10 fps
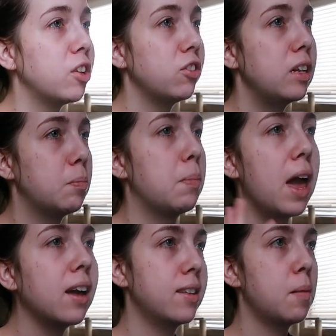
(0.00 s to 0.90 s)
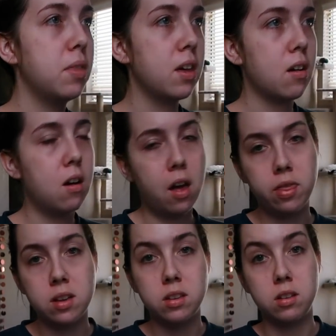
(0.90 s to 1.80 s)
I just need to pick something on
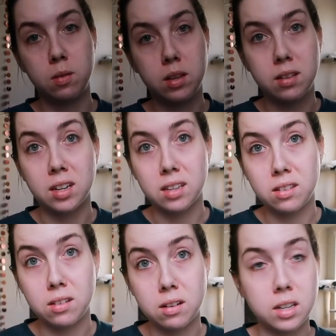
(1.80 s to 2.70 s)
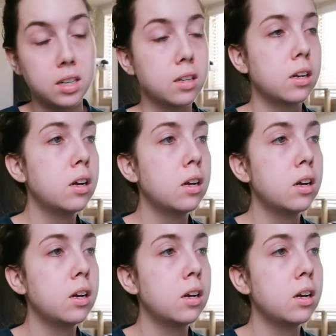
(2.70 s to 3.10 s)
the to-do list to get started.